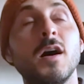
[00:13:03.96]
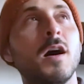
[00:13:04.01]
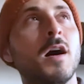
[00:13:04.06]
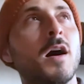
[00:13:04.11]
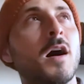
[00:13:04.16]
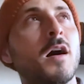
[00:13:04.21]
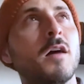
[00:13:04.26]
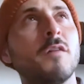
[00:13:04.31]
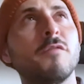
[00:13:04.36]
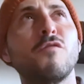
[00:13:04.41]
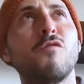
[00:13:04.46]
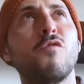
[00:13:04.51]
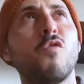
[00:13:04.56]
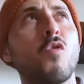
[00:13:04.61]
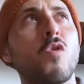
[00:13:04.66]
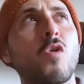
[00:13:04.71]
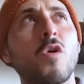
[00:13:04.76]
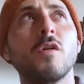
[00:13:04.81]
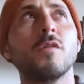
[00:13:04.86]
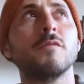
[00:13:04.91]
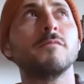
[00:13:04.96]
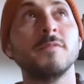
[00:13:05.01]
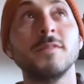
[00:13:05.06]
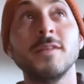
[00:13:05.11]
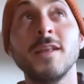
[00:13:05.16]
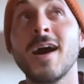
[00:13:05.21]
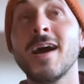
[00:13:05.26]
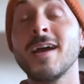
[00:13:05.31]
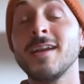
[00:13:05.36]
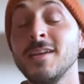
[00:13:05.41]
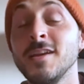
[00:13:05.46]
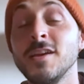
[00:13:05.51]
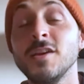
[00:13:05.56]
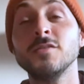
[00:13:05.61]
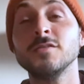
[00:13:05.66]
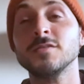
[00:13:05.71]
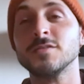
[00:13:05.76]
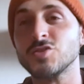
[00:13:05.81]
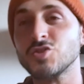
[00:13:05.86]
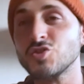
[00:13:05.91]
Uh, for nine
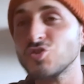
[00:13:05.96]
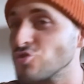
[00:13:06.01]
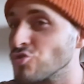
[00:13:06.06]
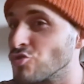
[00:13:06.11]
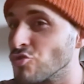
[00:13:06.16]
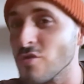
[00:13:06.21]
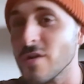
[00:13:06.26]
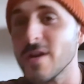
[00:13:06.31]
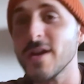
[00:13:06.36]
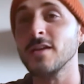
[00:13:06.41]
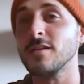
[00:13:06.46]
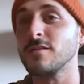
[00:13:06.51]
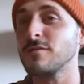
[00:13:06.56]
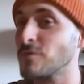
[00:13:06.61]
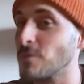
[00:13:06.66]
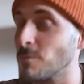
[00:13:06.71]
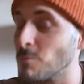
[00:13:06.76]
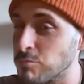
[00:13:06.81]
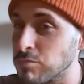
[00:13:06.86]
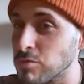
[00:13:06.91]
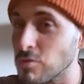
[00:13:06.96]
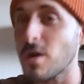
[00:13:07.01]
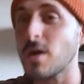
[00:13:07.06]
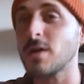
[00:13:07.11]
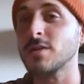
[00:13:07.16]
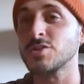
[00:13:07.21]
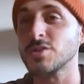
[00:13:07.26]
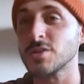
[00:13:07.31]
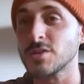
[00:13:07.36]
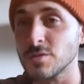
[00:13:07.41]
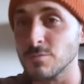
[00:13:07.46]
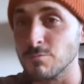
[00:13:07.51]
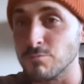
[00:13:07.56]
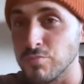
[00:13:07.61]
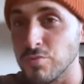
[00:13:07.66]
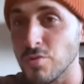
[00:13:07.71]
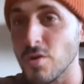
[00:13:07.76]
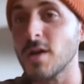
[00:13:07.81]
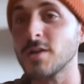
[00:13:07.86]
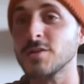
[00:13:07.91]
years straight, from project to
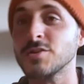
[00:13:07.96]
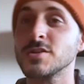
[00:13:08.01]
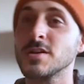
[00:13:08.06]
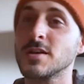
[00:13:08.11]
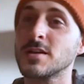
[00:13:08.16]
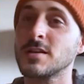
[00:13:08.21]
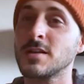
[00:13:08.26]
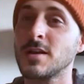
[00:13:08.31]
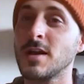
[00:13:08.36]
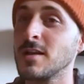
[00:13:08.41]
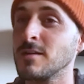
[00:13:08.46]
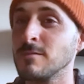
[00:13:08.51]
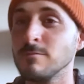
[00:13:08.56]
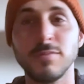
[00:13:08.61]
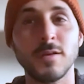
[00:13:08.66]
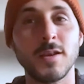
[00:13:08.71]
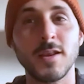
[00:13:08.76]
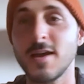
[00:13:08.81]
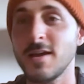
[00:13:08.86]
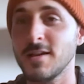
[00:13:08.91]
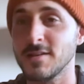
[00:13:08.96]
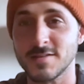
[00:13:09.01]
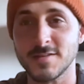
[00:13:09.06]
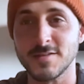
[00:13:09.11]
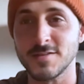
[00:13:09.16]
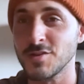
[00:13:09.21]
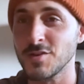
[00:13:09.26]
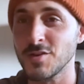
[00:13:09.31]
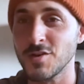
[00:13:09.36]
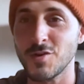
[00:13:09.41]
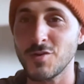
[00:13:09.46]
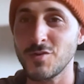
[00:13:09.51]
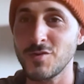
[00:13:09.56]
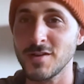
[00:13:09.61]
project. God bless, you know.